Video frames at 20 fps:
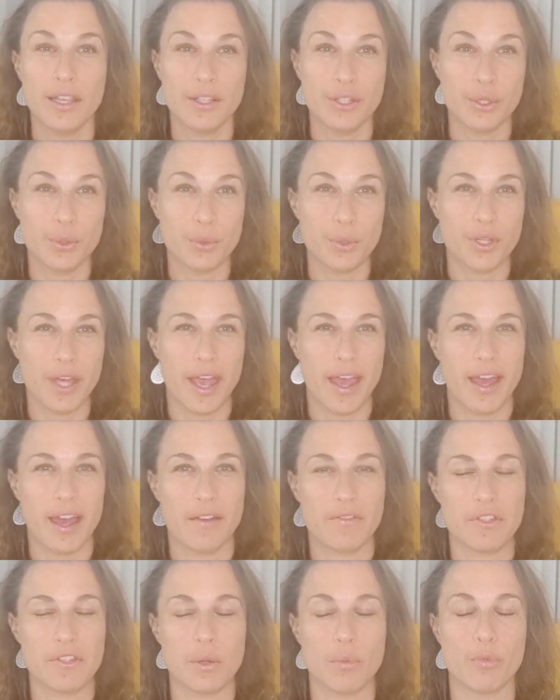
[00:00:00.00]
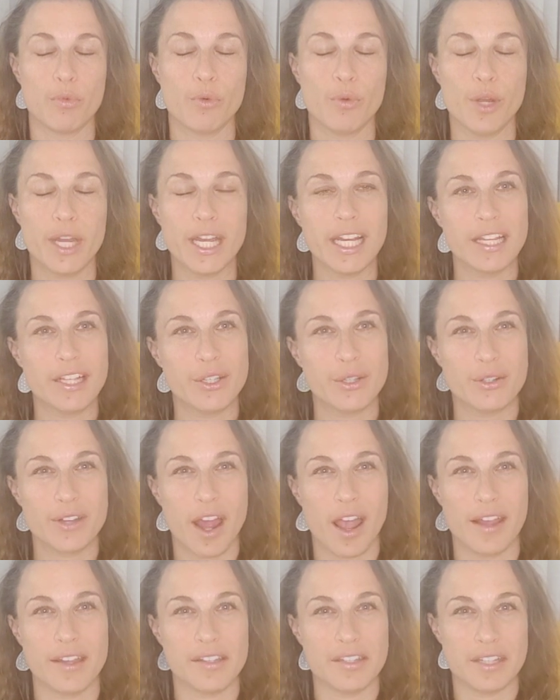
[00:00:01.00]
you will have some really good
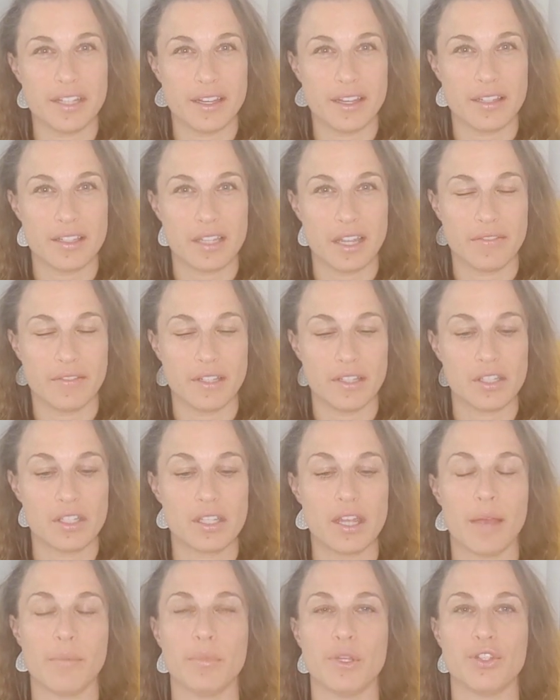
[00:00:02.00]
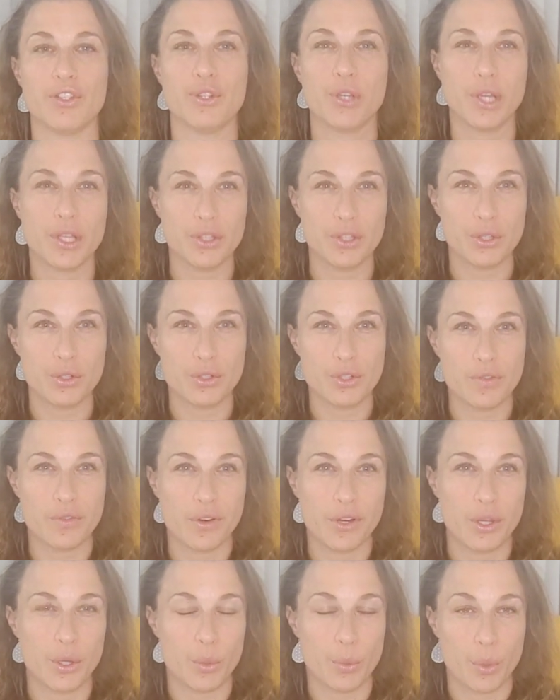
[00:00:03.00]
ideas at this time that you can use
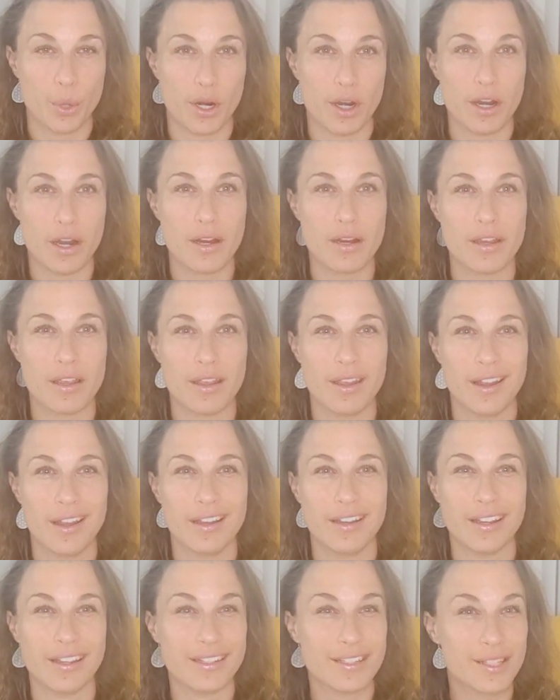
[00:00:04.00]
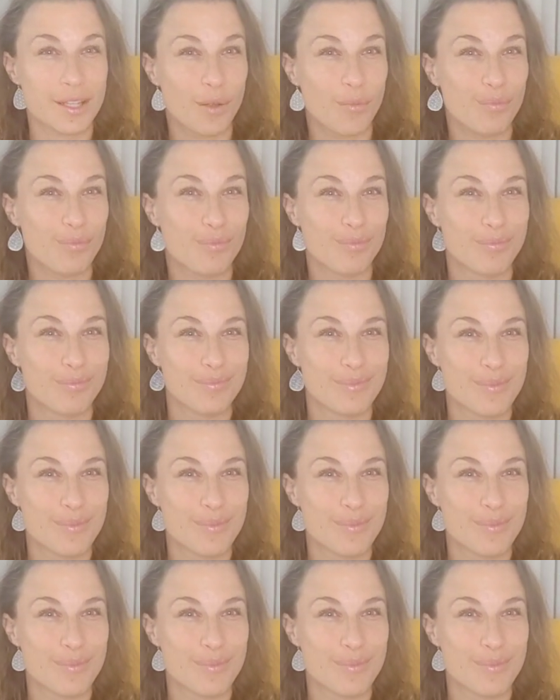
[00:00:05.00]
for your work like some